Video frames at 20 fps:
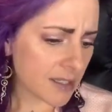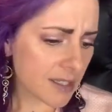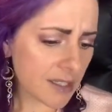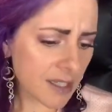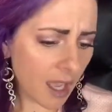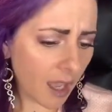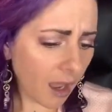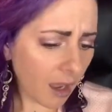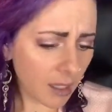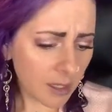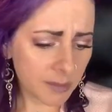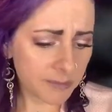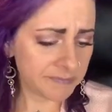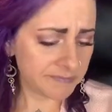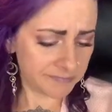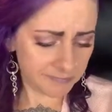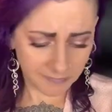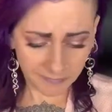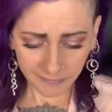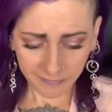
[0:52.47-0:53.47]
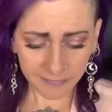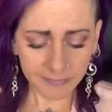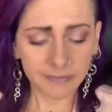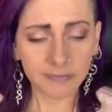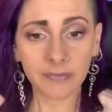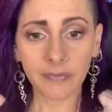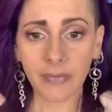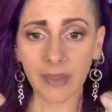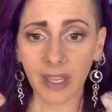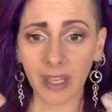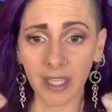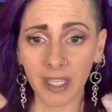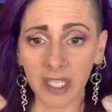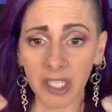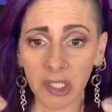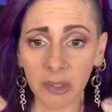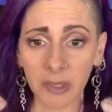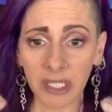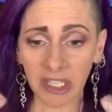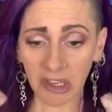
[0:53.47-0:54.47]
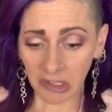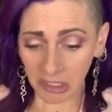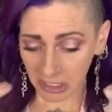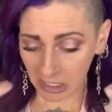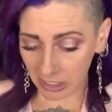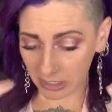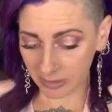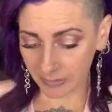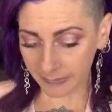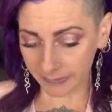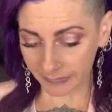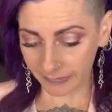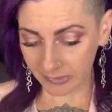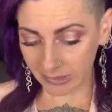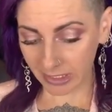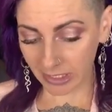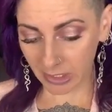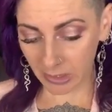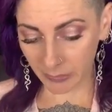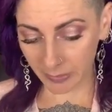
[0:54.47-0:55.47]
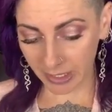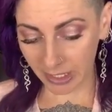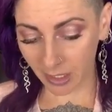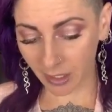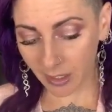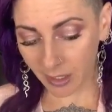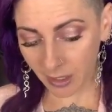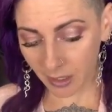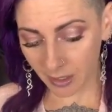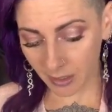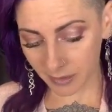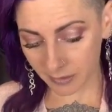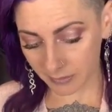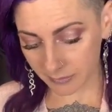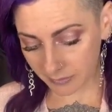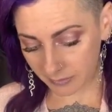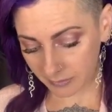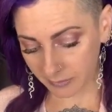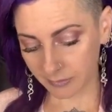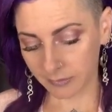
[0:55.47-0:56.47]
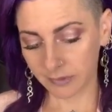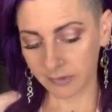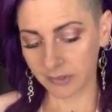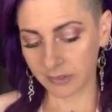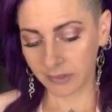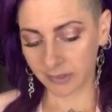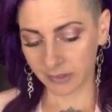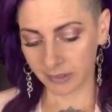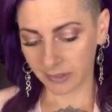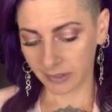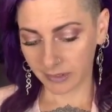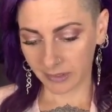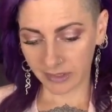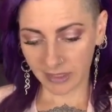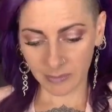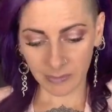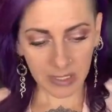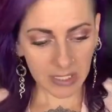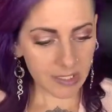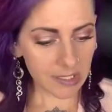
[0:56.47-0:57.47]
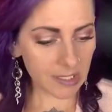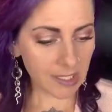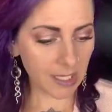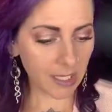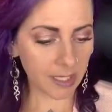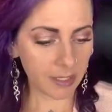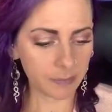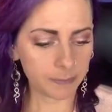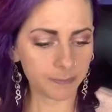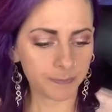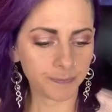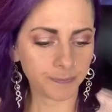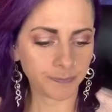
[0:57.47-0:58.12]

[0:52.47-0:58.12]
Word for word: So here we are. Here we are. Let me see.